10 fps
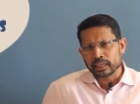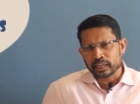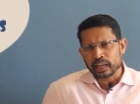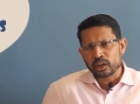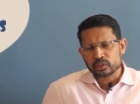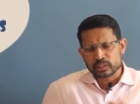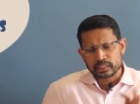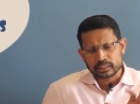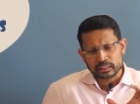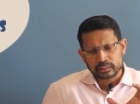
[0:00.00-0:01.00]
and now
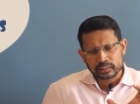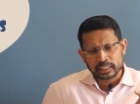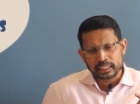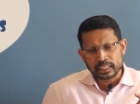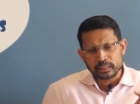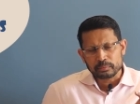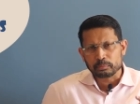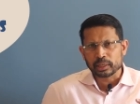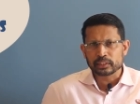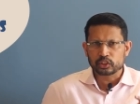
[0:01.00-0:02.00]
just a
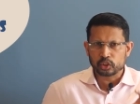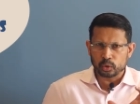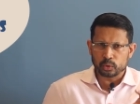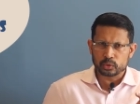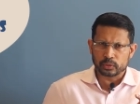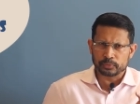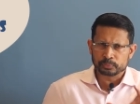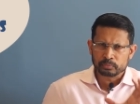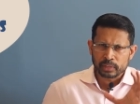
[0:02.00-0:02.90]
3-month course of